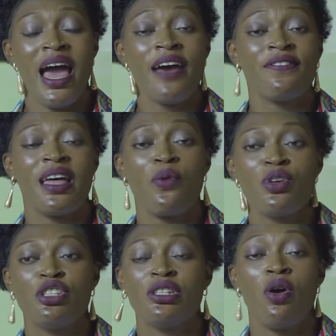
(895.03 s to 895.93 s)
After
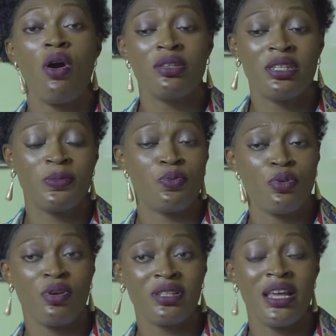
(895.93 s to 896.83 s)
which, all these
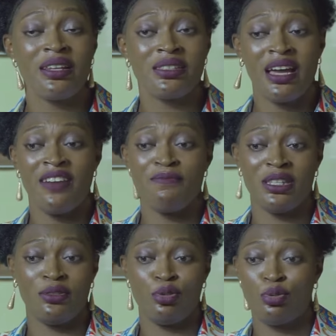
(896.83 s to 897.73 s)
products that have
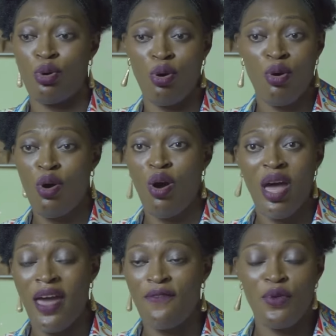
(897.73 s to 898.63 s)
been so
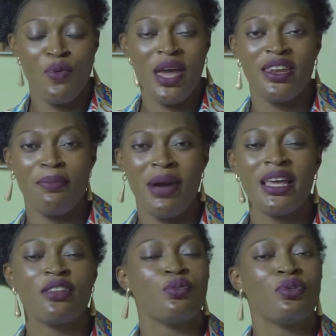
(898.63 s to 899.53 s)
everywhere in the
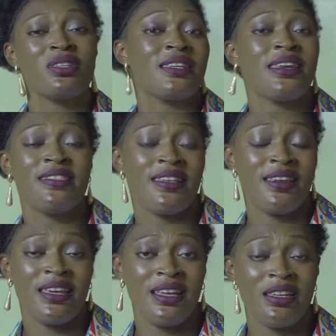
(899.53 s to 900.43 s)
market, you will not see
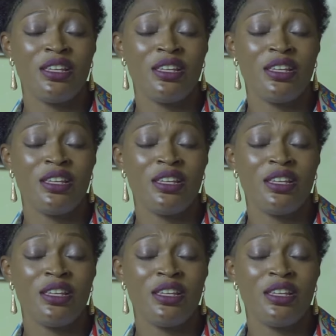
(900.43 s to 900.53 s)
anything again.